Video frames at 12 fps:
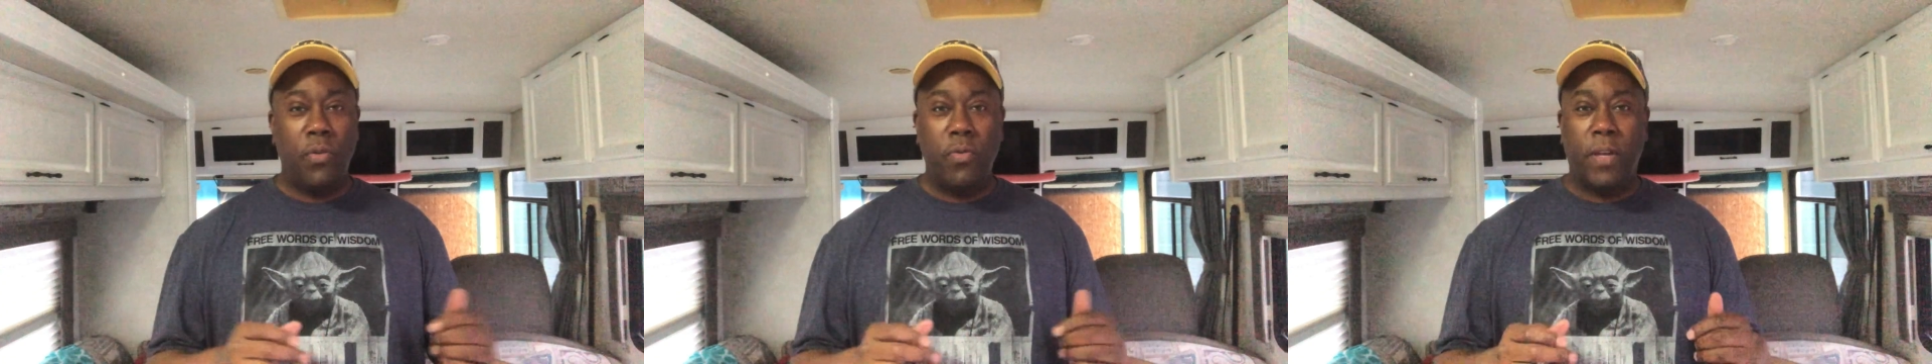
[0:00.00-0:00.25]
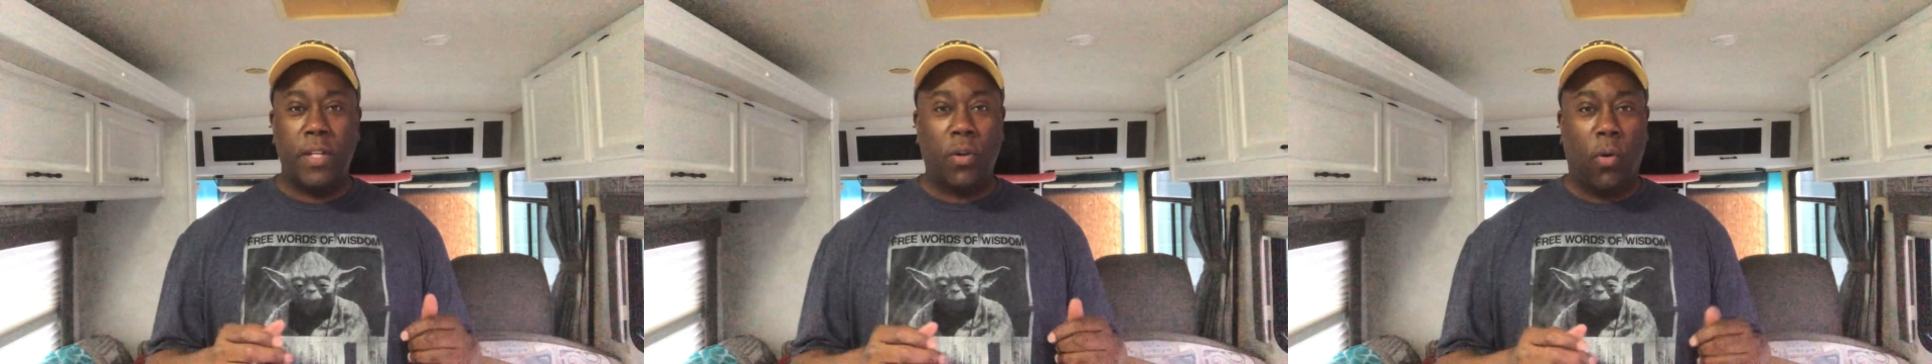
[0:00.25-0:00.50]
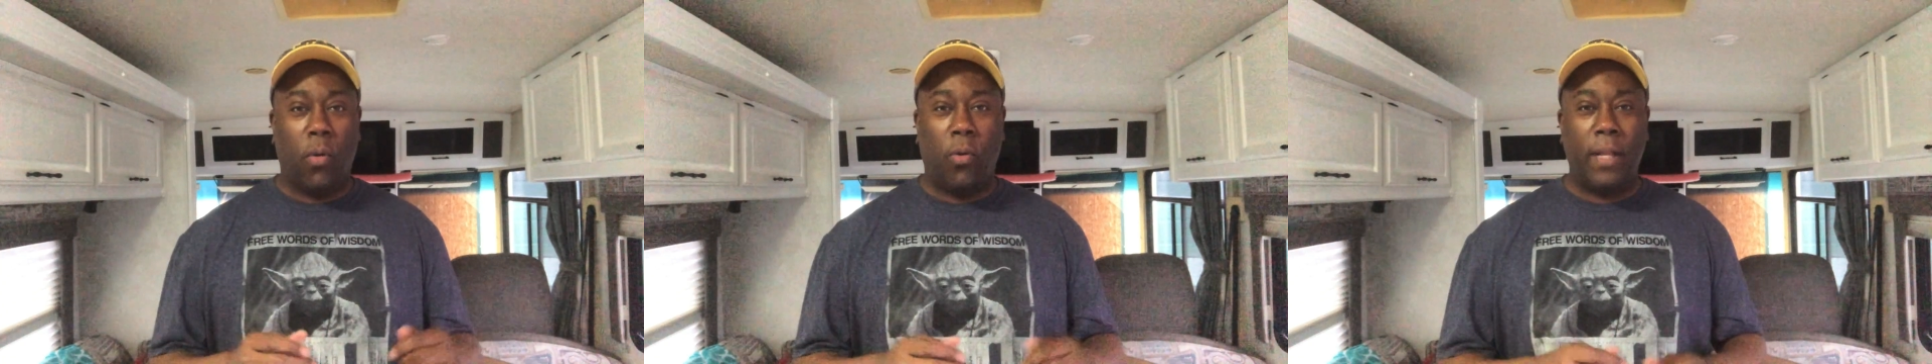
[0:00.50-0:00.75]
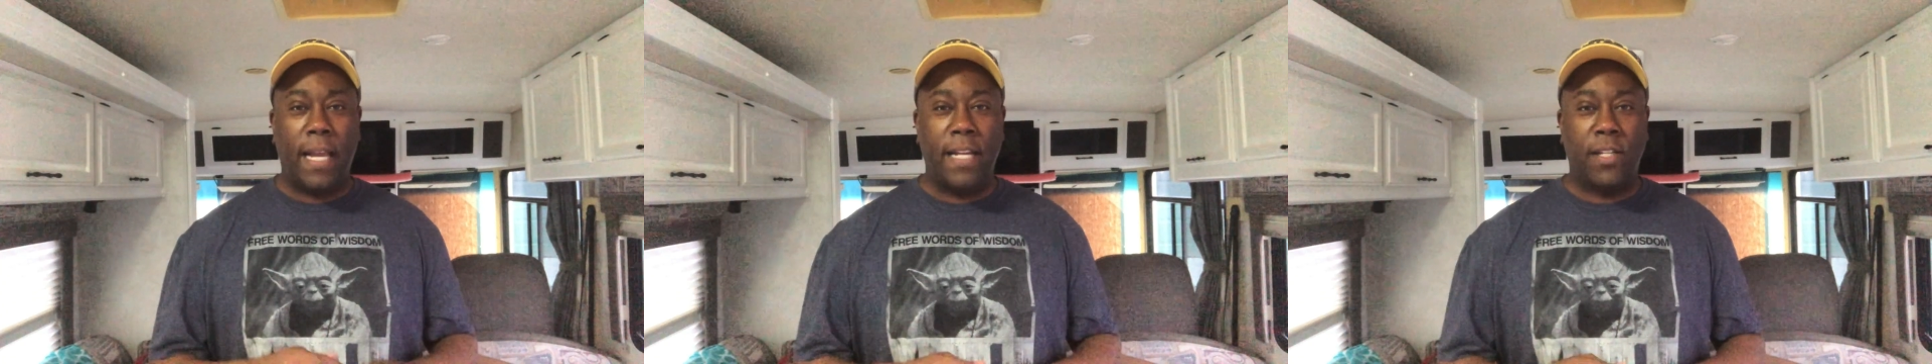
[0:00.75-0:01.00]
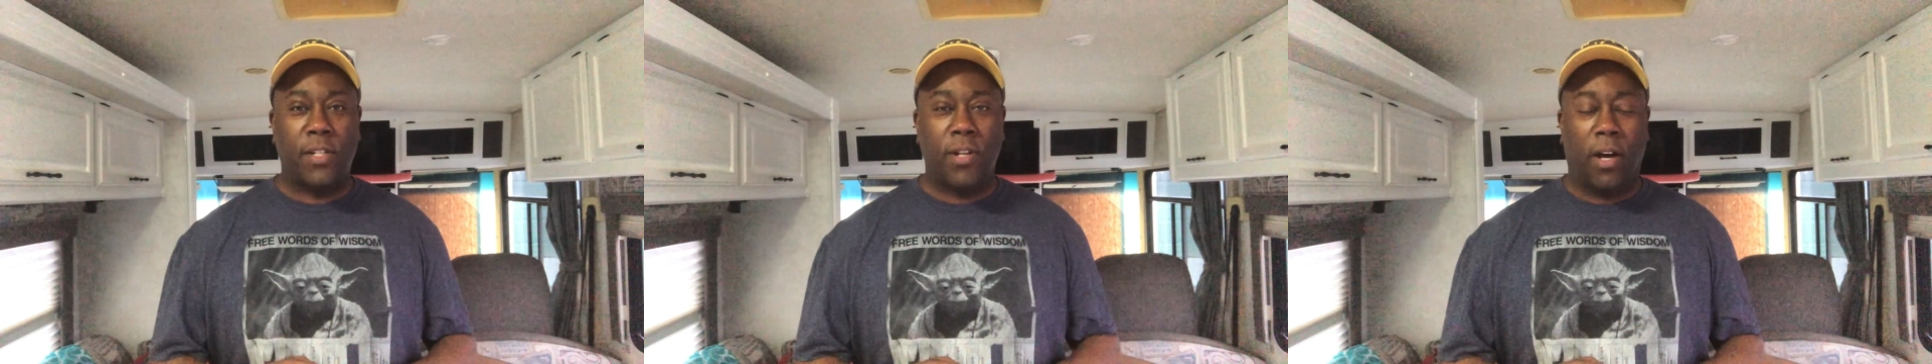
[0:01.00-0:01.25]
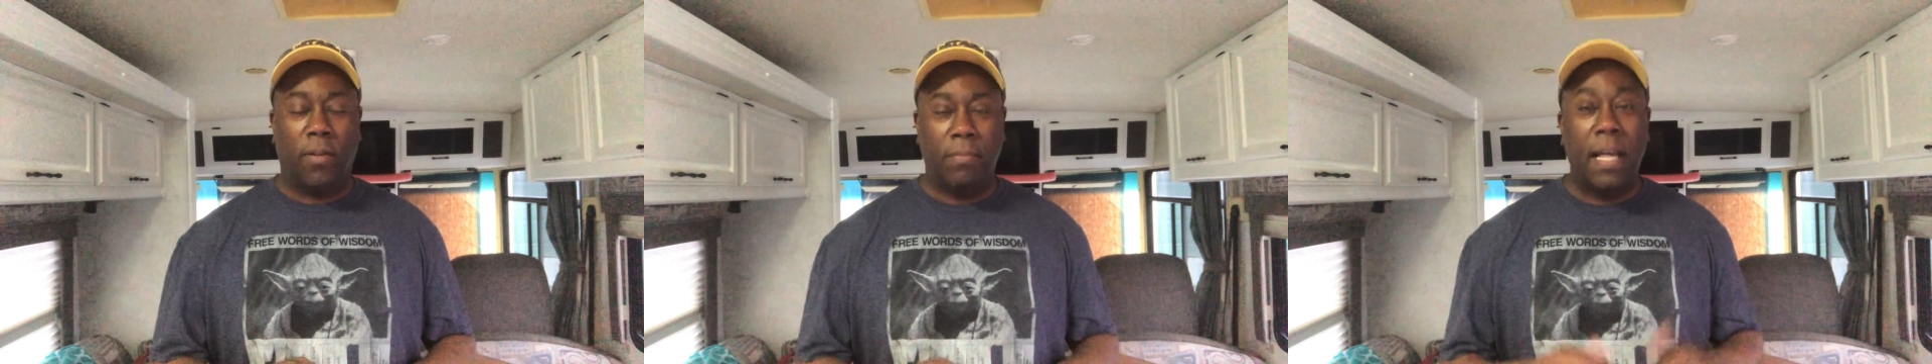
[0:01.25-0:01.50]
this whole
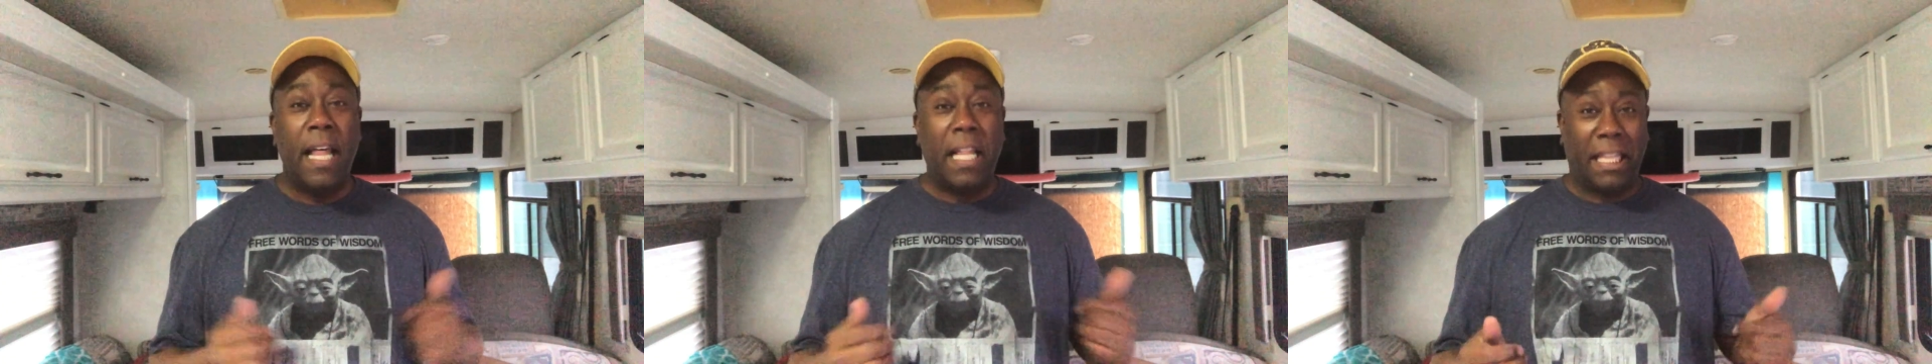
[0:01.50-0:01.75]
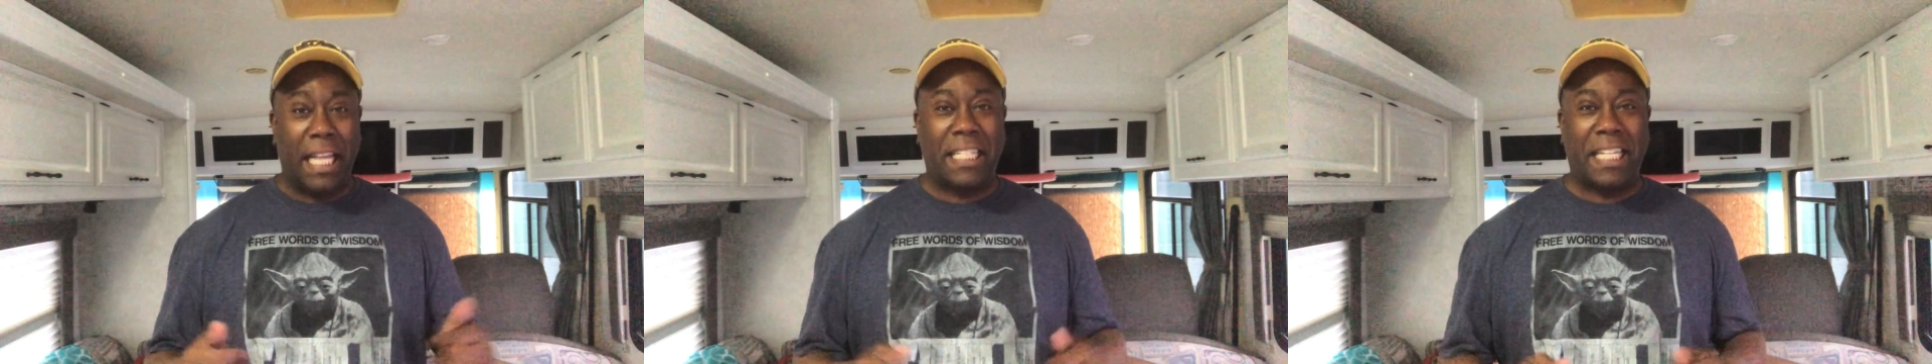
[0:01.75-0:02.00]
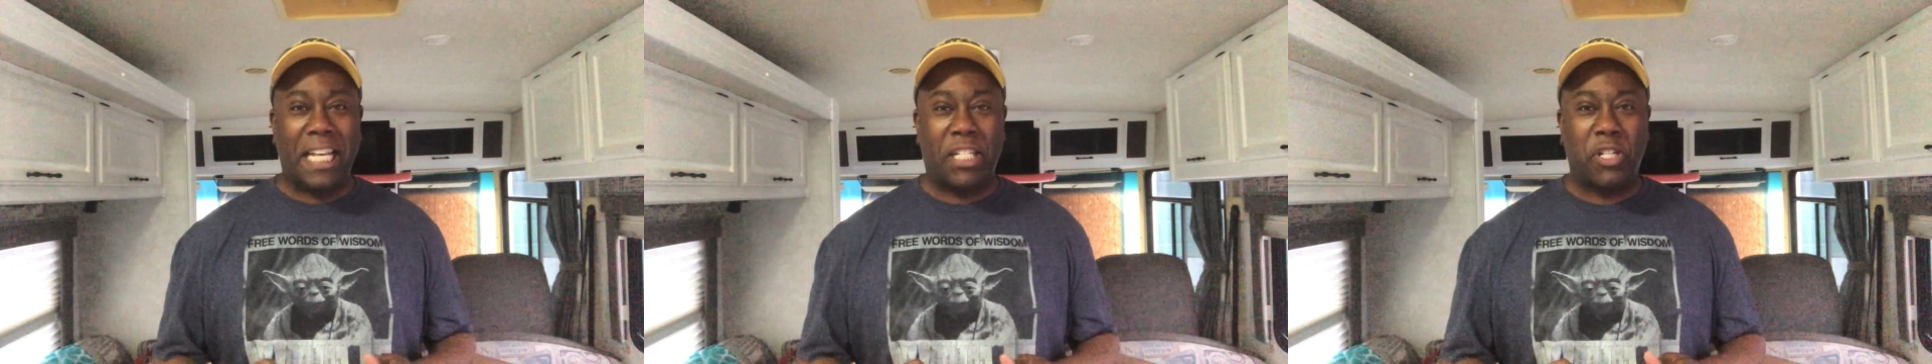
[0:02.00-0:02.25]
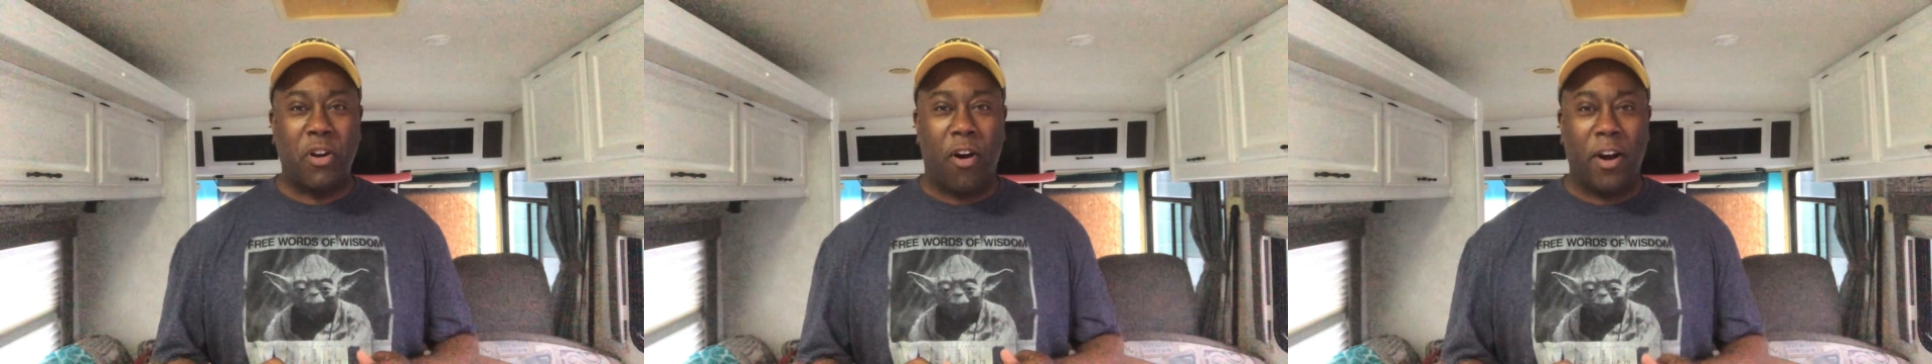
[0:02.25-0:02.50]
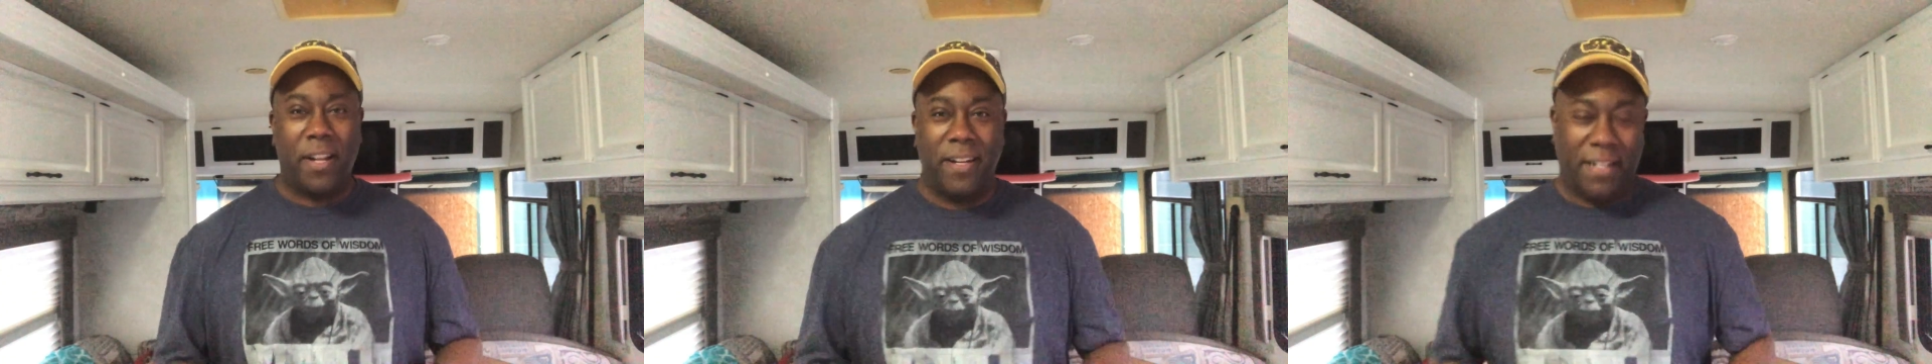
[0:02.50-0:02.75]
install. Let's get started.